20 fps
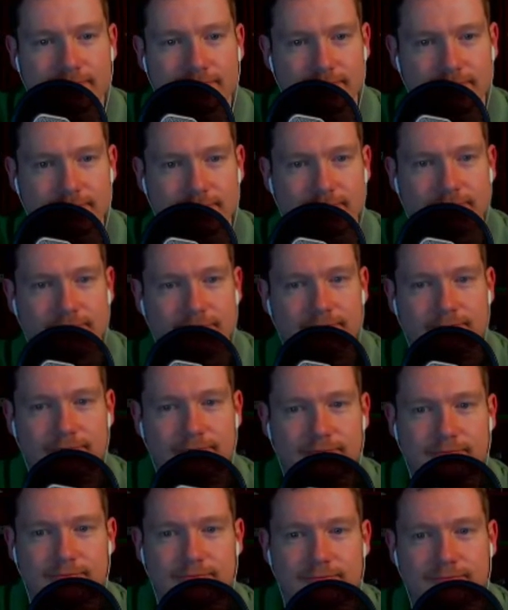
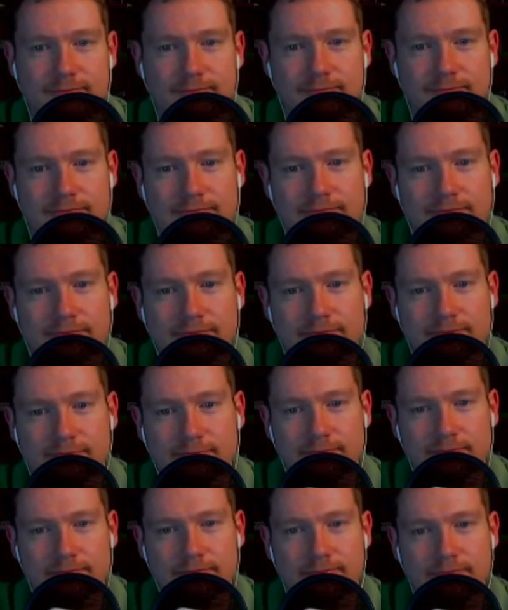
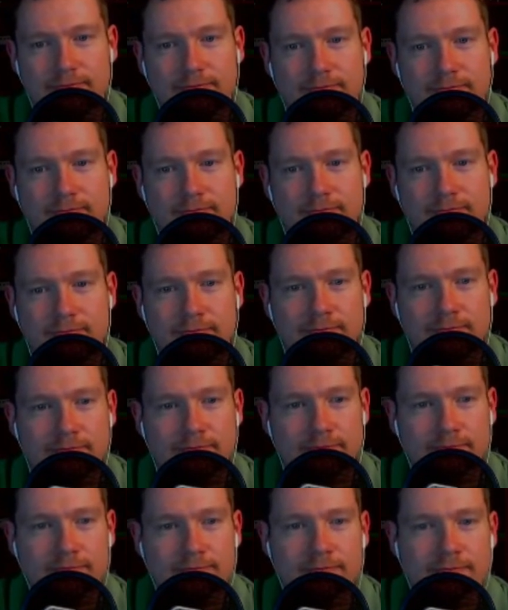
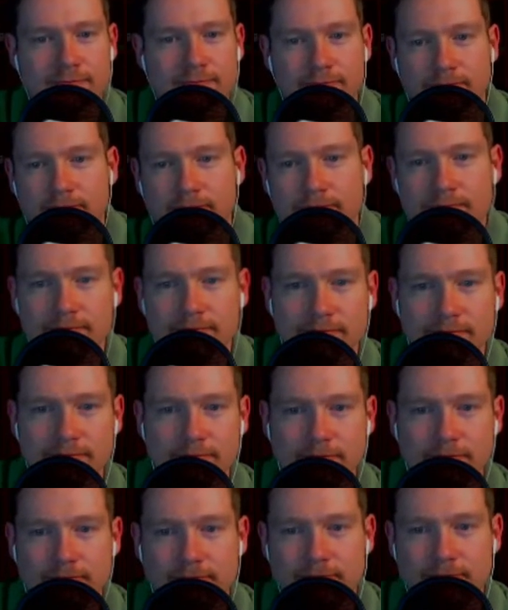
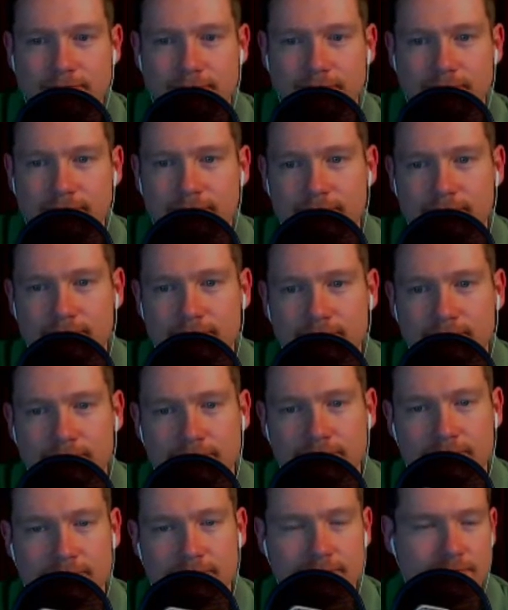
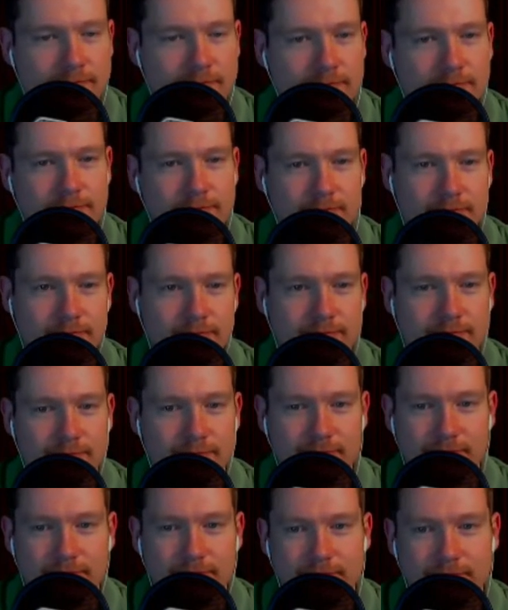
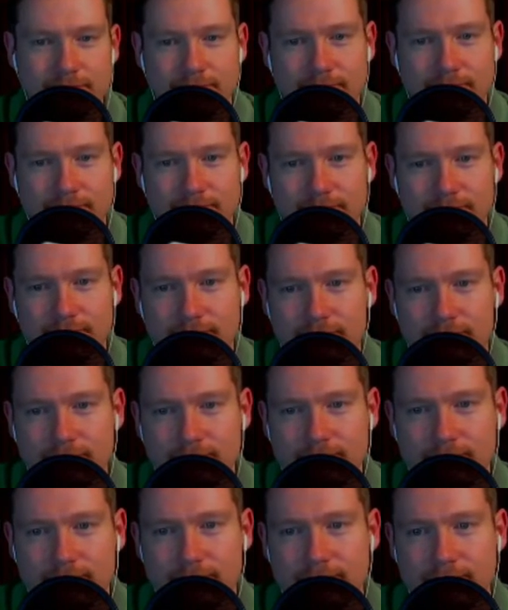
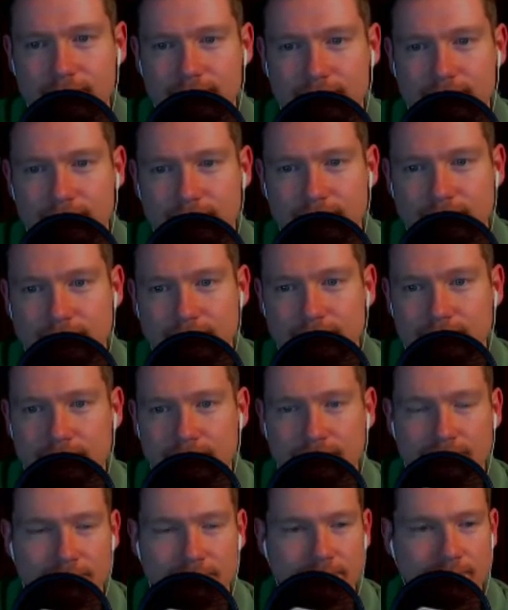(silent)